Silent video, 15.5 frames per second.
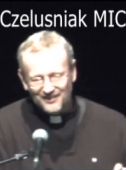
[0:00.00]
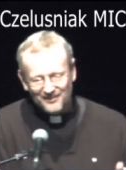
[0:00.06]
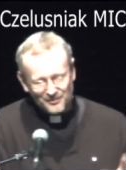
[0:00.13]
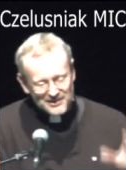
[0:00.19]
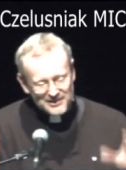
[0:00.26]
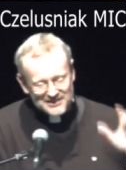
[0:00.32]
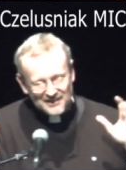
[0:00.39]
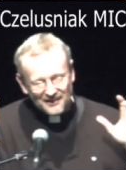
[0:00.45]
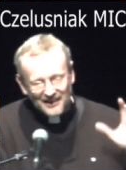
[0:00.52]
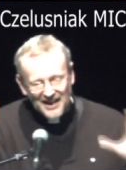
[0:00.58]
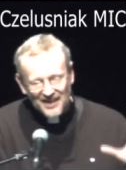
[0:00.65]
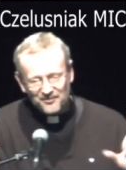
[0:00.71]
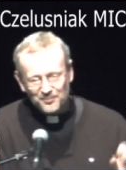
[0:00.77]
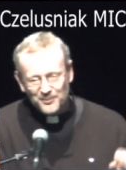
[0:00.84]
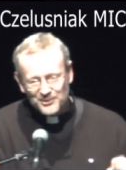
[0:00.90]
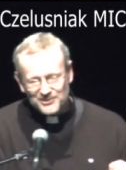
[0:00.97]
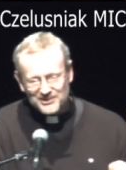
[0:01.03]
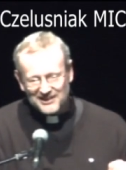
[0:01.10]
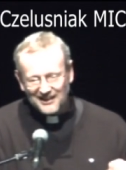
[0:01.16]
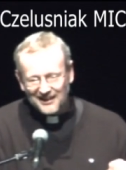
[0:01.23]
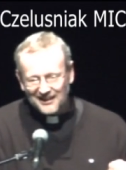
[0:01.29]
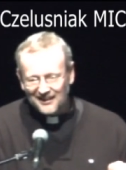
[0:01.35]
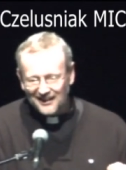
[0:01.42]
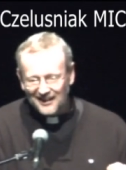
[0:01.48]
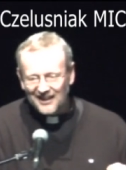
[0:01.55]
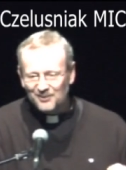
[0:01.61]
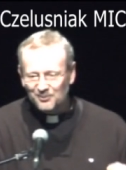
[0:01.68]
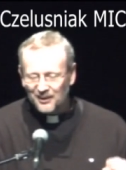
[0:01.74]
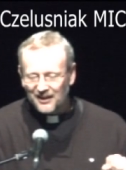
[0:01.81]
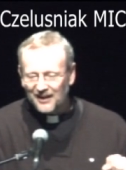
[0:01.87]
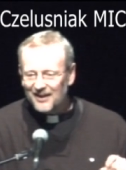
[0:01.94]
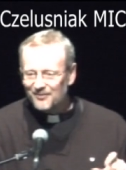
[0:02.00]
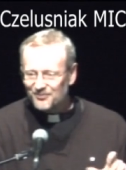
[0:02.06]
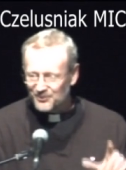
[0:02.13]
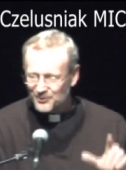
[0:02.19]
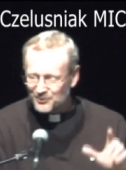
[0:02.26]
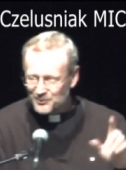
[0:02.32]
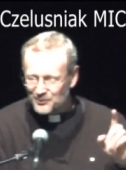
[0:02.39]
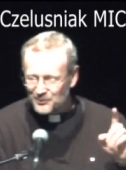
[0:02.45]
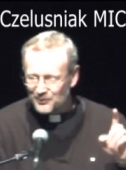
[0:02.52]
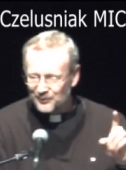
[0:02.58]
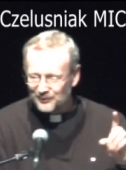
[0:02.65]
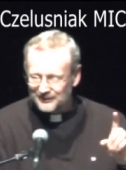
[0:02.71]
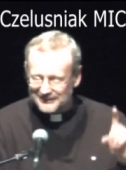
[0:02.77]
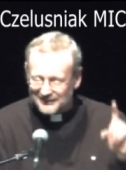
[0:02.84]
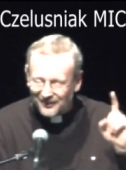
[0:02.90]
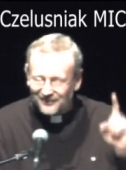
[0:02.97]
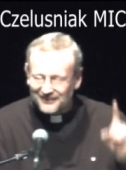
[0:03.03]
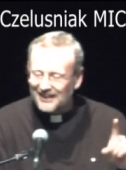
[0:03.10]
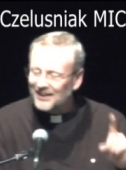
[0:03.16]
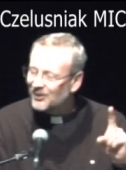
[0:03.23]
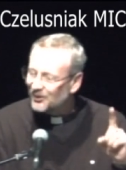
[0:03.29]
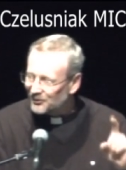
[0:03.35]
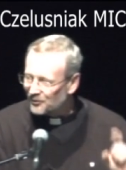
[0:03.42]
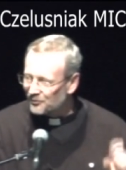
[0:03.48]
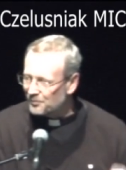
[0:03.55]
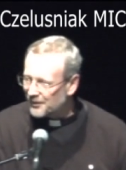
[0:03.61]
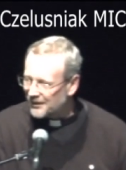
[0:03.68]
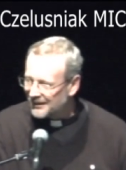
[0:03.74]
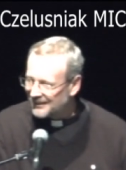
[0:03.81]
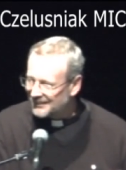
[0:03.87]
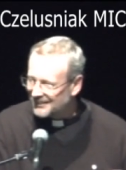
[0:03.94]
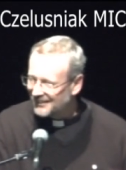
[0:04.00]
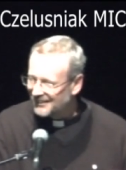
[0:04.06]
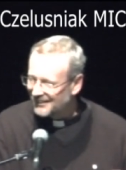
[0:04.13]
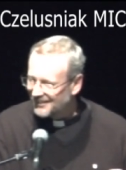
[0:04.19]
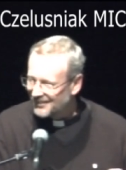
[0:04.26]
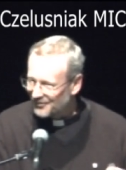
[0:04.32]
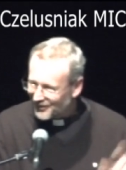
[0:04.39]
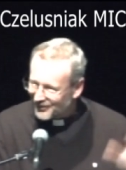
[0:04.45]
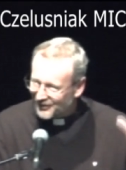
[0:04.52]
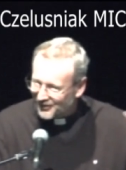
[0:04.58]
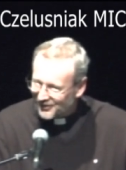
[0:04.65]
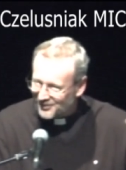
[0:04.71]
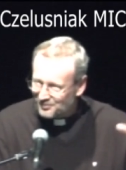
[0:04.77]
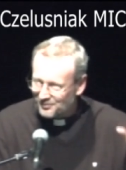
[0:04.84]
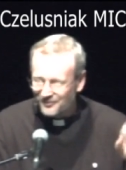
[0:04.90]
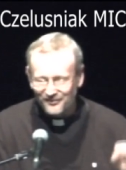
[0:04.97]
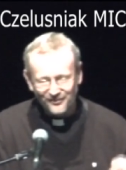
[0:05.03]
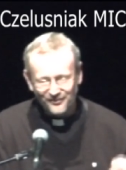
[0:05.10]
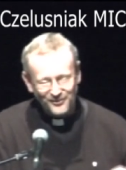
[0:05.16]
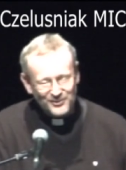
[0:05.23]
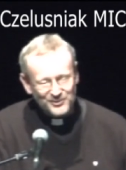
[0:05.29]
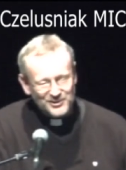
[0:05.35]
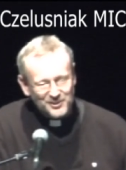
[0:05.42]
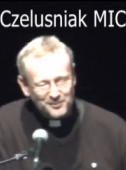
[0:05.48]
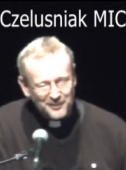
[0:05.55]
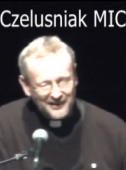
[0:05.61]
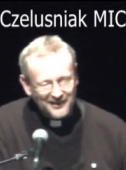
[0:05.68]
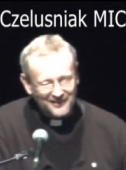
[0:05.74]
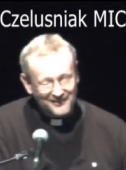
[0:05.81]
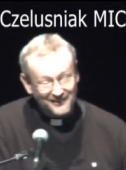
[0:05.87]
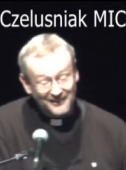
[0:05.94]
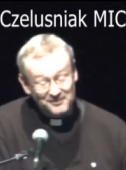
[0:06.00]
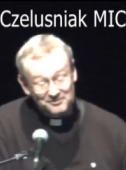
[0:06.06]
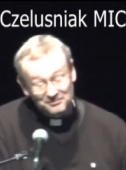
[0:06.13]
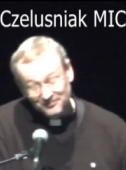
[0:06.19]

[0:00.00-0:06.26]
with the live music and we have to salt a lot of bread for your future bakery.